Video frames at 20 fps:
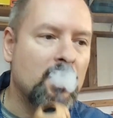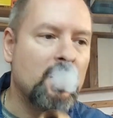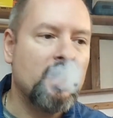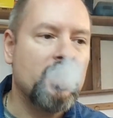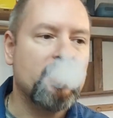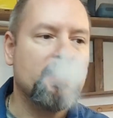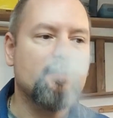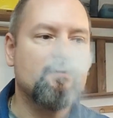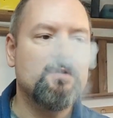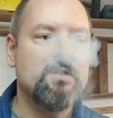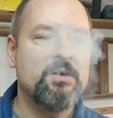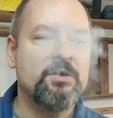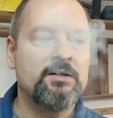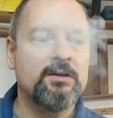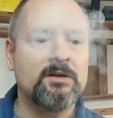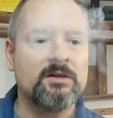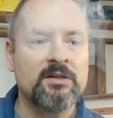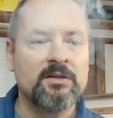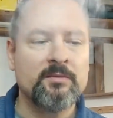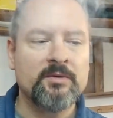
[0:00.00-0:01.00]
I have
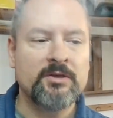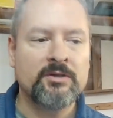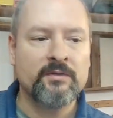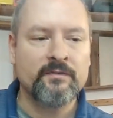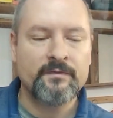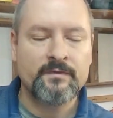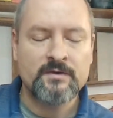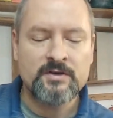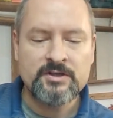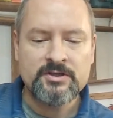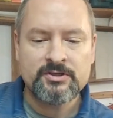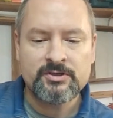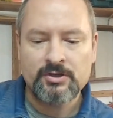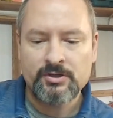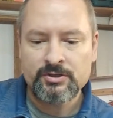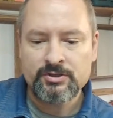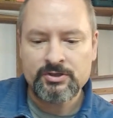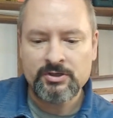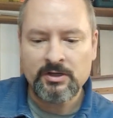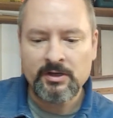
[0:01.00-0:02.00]
done a little bit of
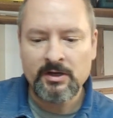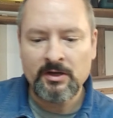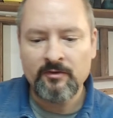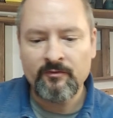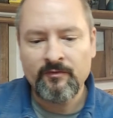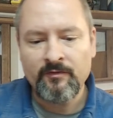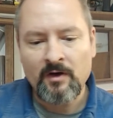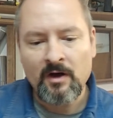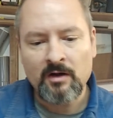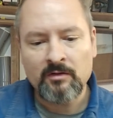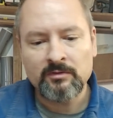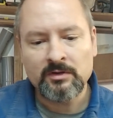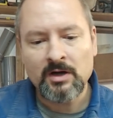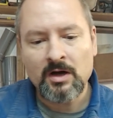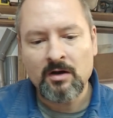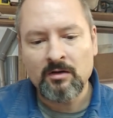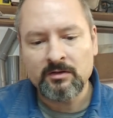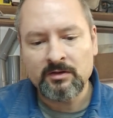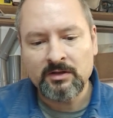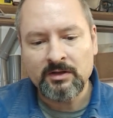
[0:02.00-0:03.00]
researching and found
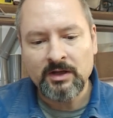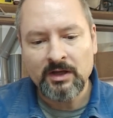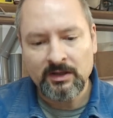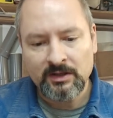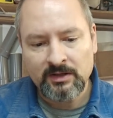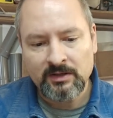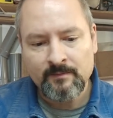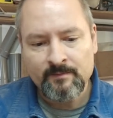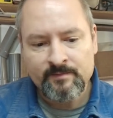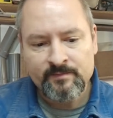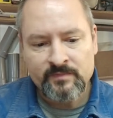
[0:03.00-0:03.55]
out that